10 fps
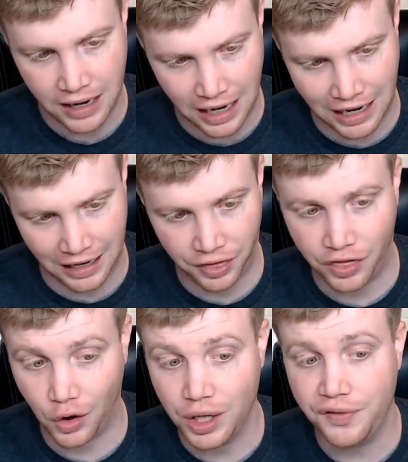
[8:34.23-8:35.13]

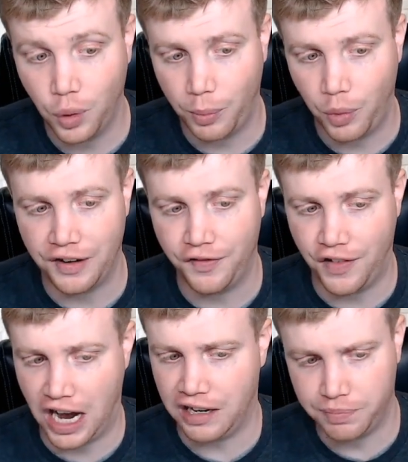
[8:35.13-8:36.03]

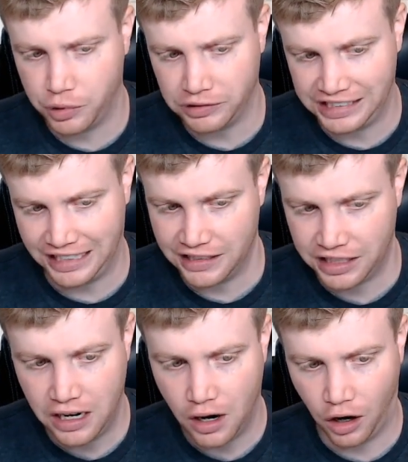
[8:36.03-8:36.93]
34.5%
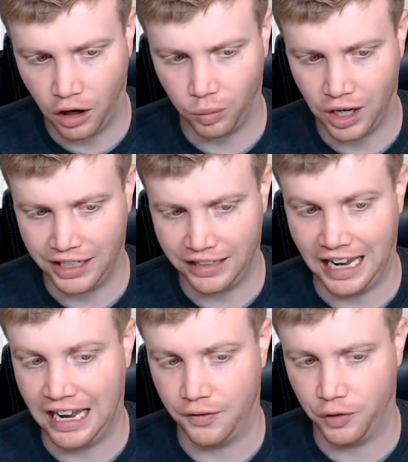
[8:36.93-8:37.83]
are running
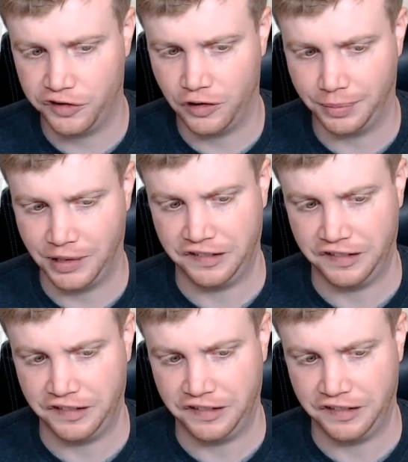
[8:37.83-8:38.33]
the anniversary update.